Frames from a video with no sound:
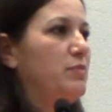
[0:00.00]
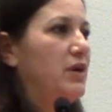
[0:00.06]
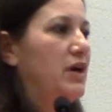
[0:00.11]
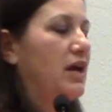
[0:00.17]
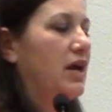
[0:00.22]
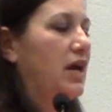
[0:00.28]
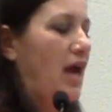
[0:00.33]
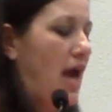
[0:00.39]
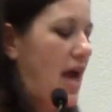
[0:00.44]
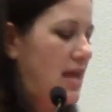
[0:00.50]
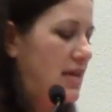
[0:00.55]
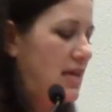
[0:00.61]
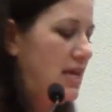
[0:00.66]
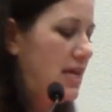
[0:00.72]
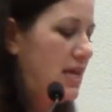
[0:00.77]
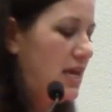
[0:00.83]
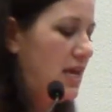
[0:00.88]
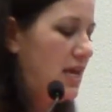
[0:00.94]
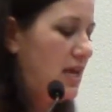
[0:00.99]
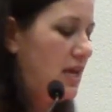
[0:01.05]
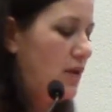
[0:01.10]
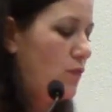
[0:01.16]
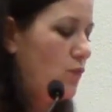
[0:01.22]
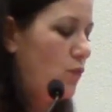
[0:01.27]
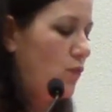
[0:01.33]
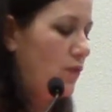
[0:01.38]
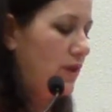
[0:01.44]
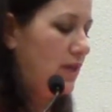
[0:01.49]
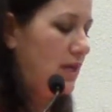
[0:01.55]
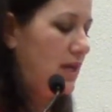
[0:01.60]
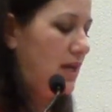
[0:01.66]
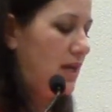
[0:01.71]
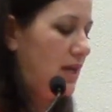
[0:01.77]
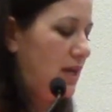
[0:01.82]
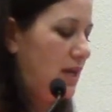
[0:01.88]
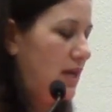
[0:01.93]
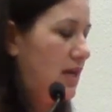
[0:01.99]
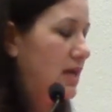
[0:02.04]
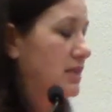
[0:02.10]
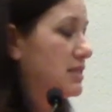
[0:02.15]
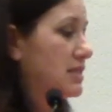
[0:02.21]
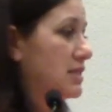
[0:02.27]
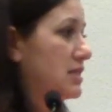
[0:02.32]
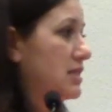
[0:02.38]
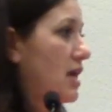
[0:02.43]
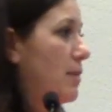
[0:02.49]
book, and it's